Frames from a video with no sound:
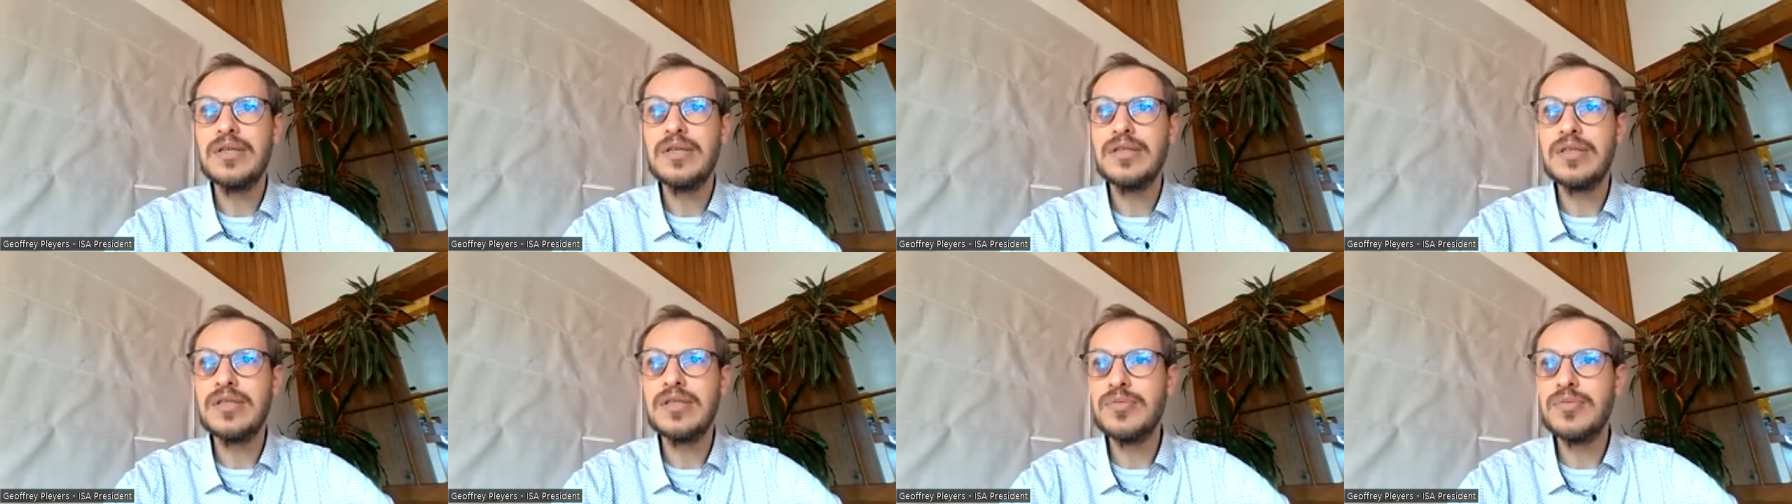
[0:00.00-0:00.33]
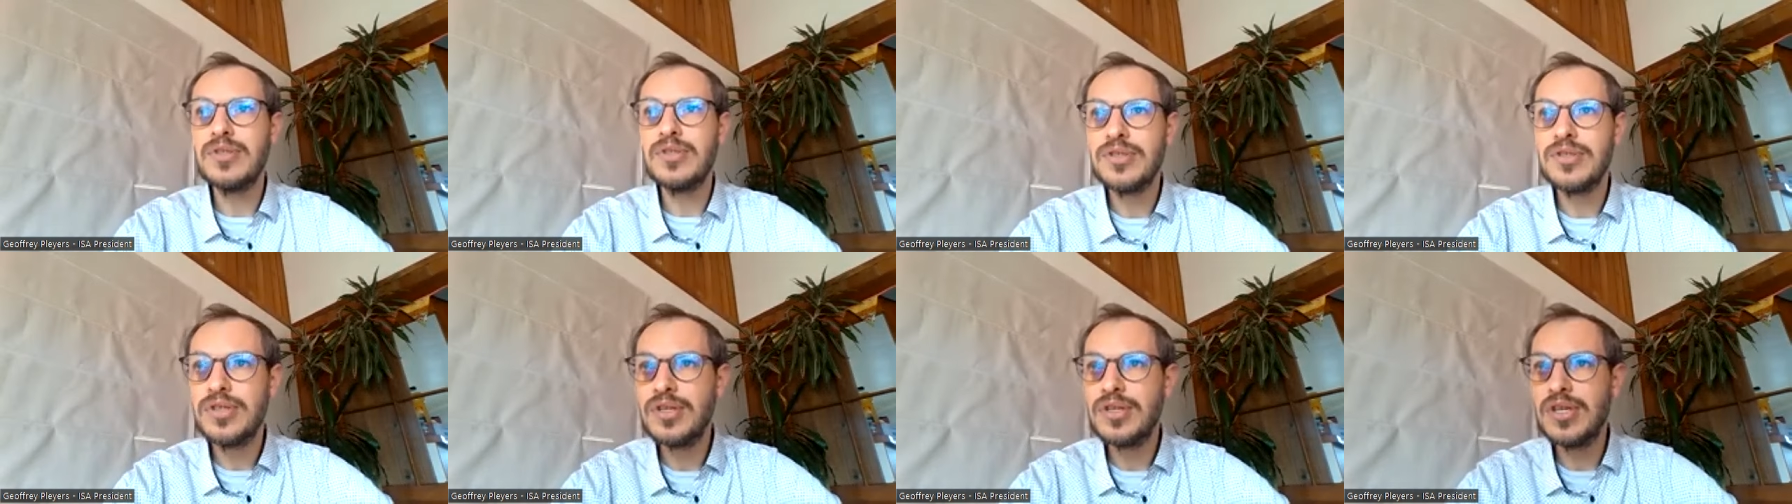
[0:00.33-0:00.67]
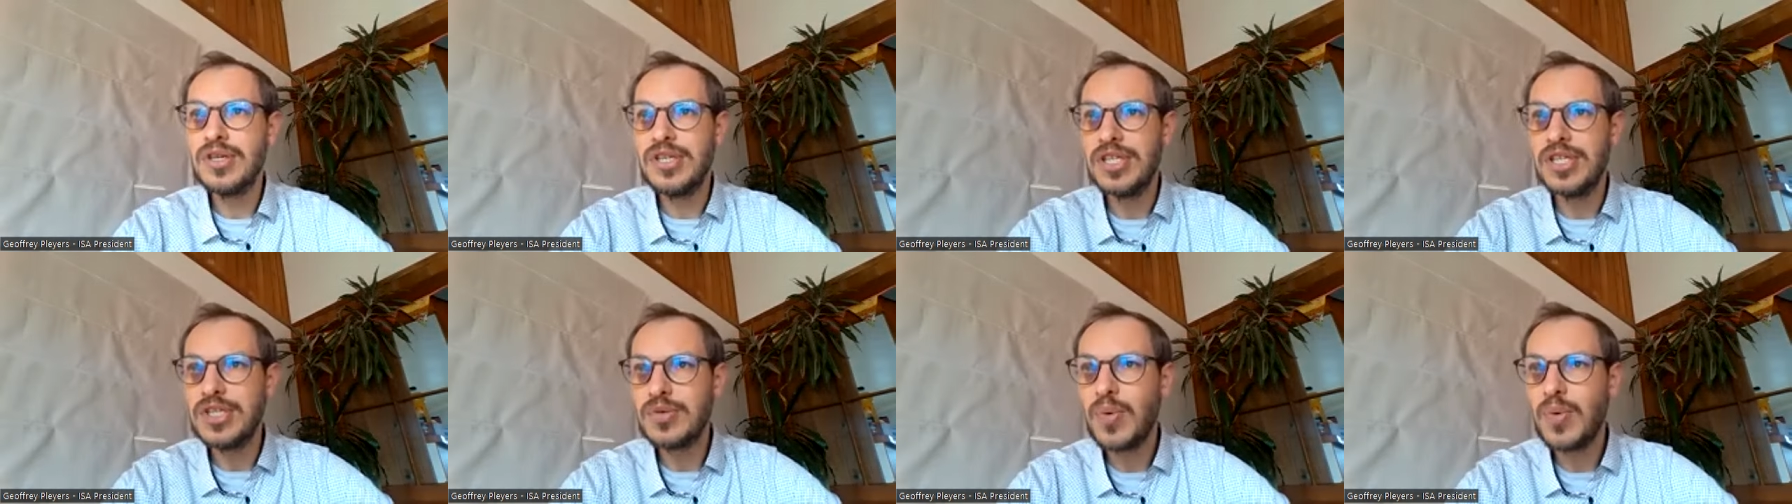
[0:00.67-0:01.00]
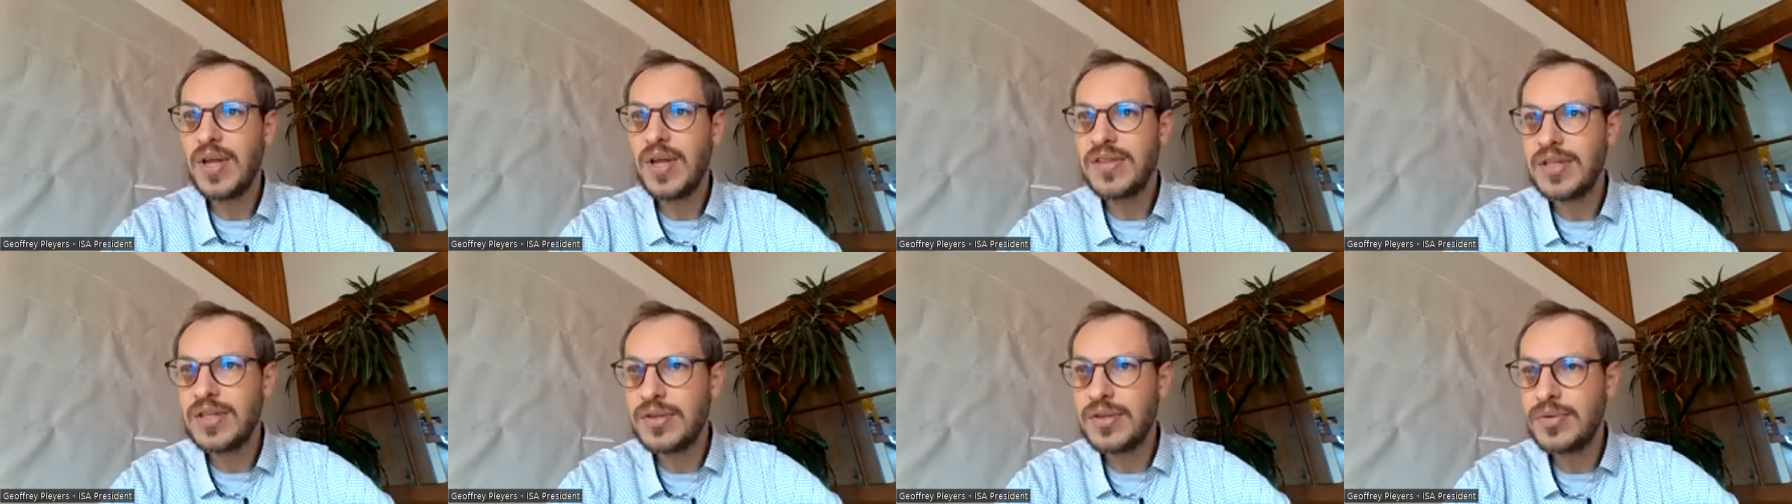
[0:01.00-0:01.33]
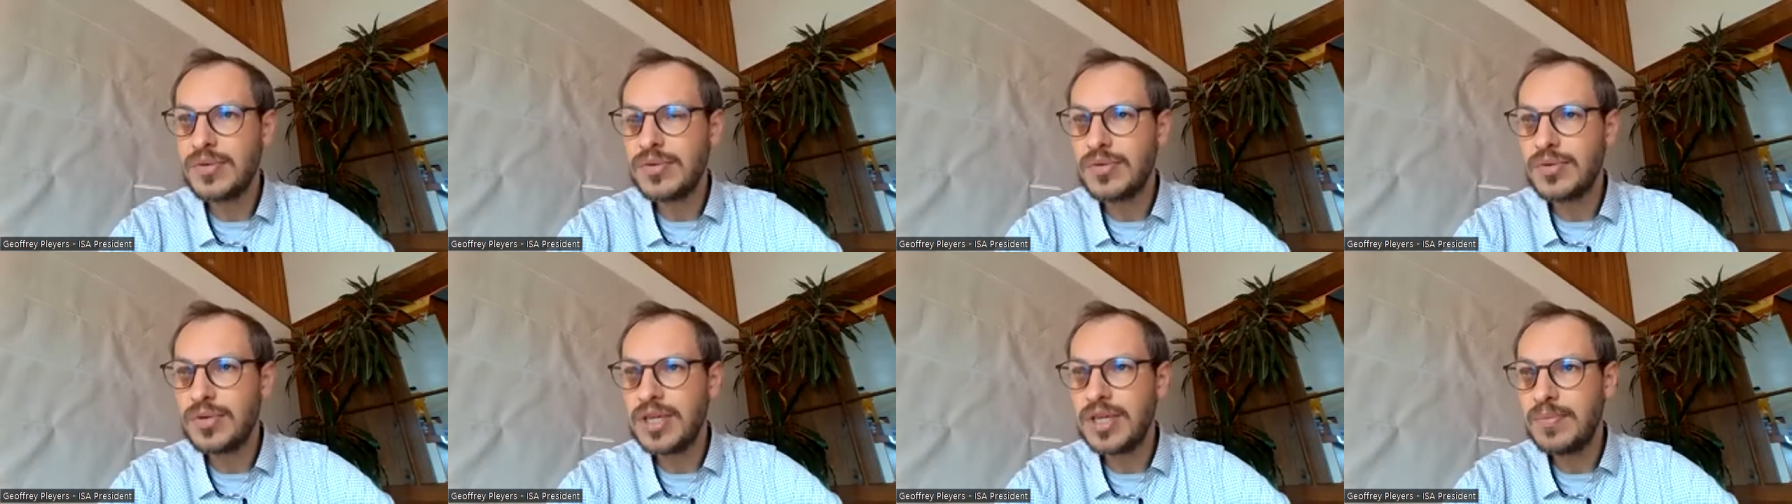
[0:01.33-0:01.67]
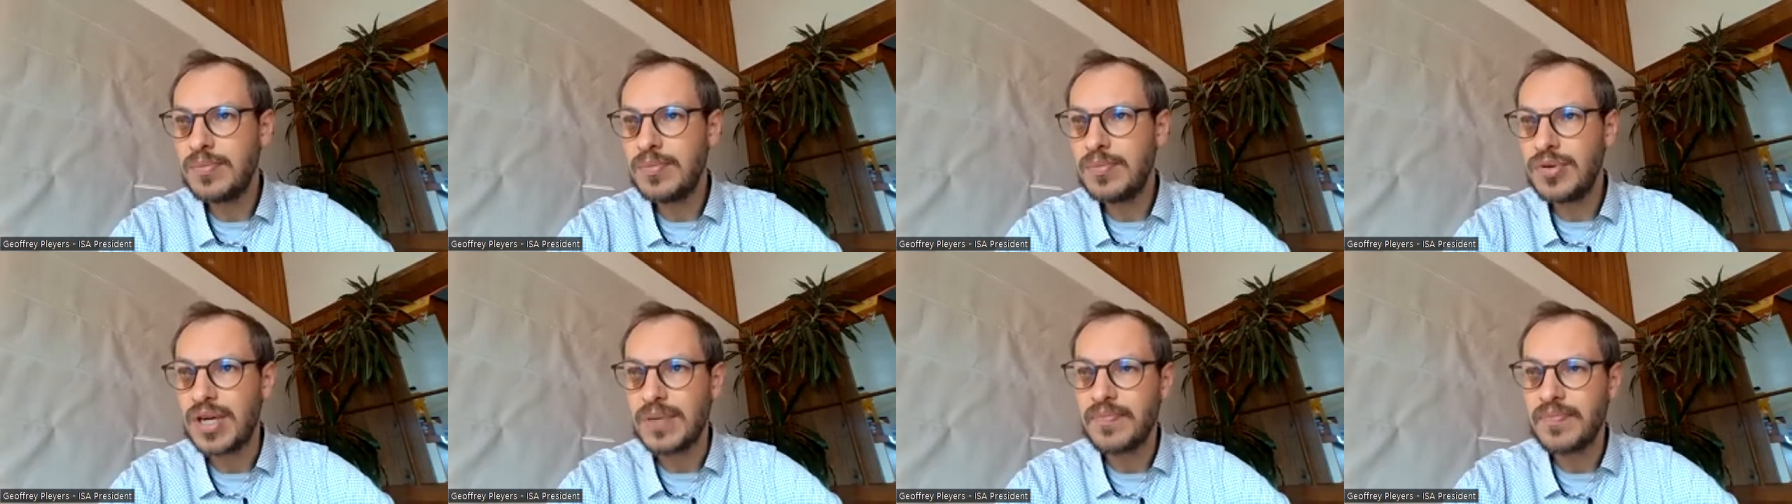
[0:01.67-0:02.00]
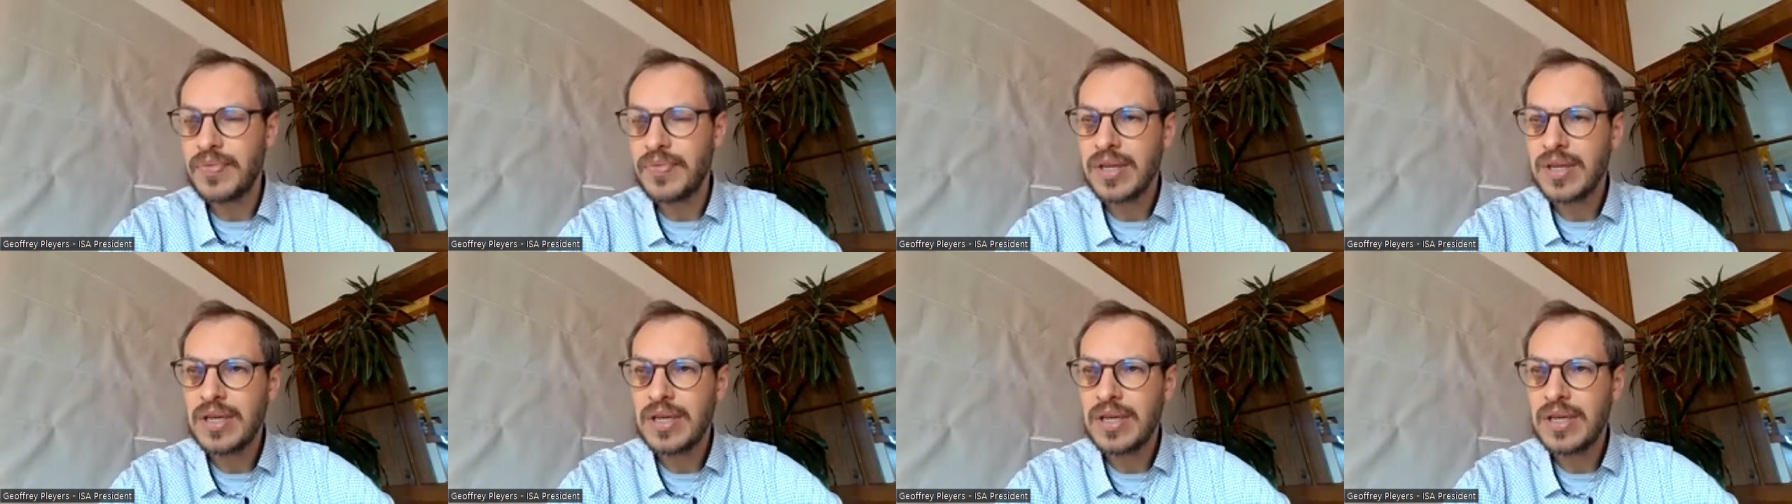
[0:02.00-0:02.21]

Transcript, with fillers: some sociologists wanted to, in Pune,